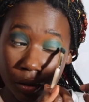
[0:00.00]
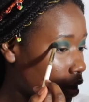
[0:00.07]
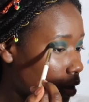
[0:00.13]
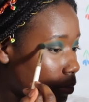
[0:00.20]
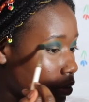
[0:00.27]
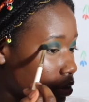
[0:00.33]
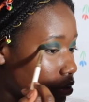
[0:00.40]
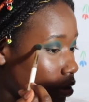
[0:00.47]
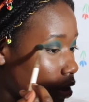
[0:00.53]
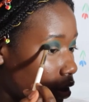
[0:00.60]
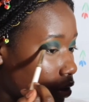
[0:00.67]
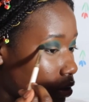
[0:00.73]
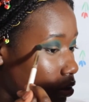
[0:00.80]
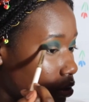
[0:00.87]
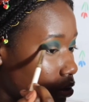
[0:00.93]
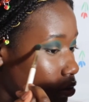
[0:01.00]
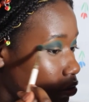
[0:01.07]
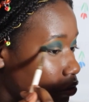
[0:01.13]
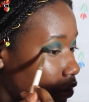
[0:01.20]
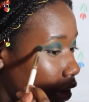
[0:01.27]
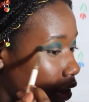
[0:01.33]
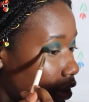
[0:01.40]
I'm gonna start
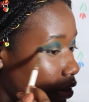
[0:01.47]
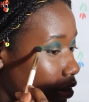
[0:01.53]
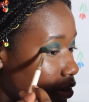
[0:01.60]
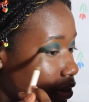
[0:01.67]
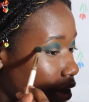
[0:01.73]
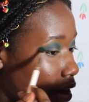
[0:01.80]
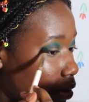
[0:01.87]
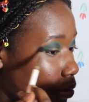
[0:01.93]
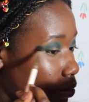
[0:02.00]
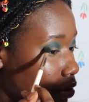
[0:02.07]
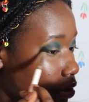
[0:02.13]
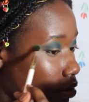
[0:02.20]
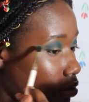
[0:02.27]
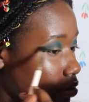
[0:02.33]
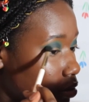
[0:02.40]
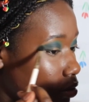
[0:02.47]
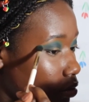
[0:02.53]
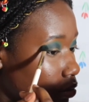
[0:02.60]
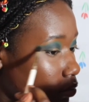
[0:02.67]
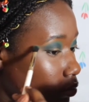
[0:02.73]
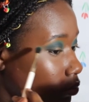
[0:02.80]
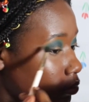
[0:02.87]
dragging this outwards,
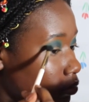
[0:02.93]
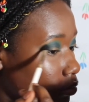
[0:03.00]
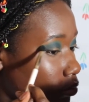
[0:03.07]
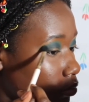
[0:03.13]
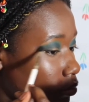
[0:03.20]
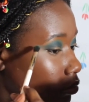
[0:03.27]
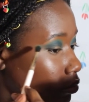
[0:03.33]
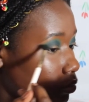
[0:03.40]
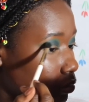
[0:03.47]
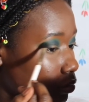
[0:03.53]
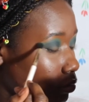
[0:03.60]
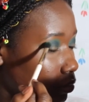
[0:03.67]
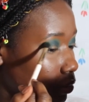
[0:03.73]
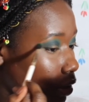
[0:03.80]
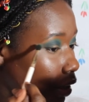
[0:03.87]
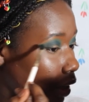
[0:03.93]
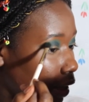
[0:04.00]
but